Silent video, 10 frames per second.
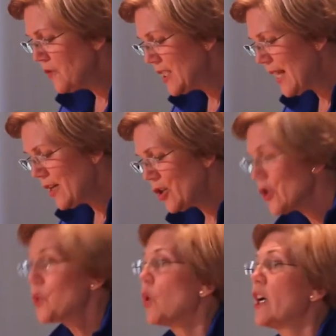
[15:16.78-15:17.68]
of
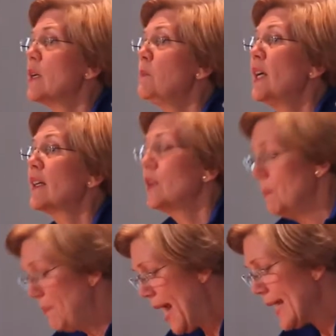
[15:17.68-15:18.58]
senators were going to pick
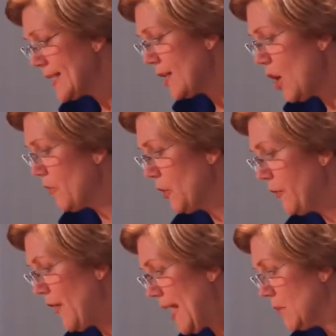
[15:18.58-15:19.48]
the banks over
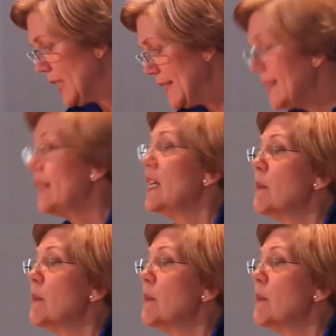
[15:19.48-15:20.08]
families, then the